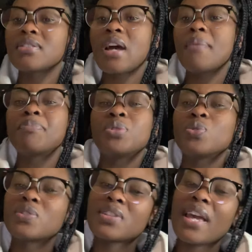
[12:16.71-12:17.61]

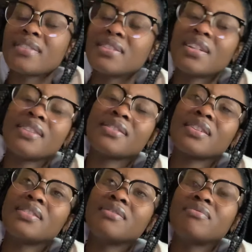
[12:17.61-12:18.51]
abuse, accidents,
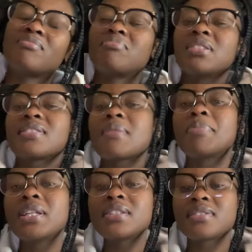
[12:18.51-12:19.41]
and
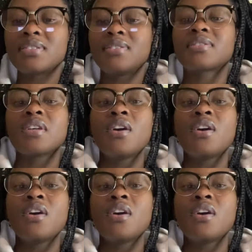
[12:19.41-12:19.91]
disabilities.